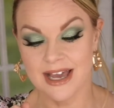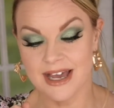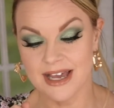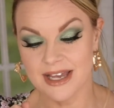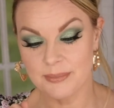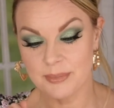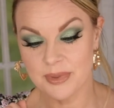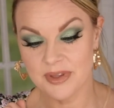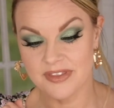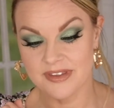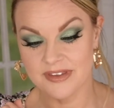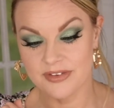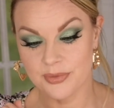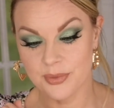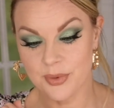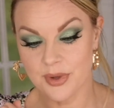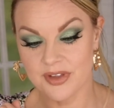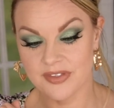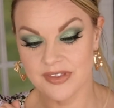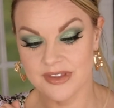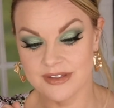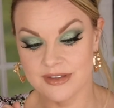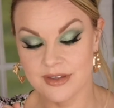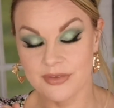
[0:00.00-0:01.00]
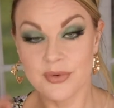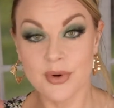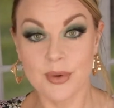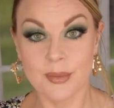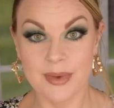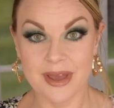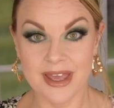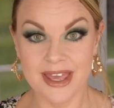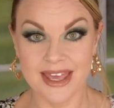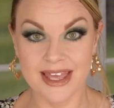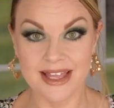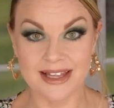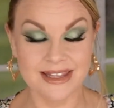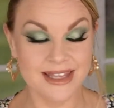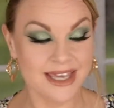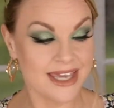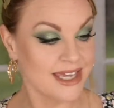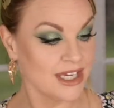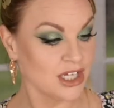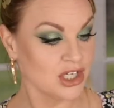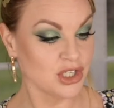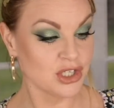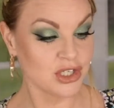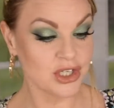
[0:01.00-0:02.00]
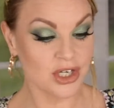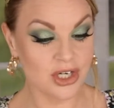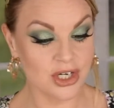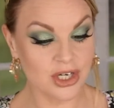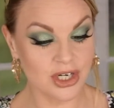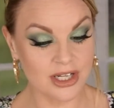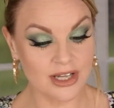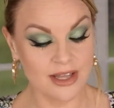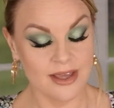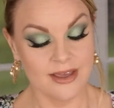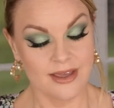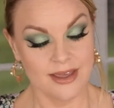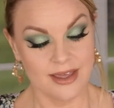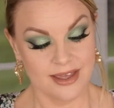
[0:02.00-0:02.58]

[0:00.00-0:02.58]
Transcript: I put this one. This is from LA Girl,